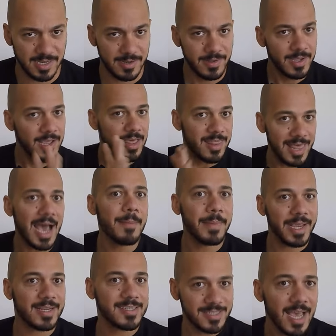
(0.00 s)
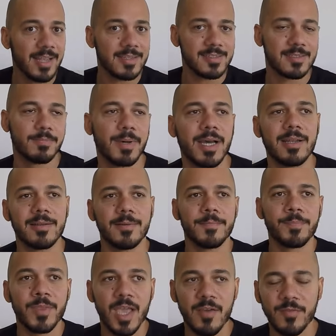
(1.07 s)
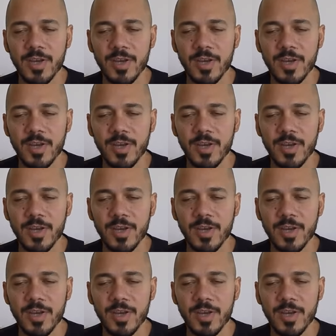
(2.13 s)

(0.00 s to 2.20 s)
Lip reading: And that makes sense. But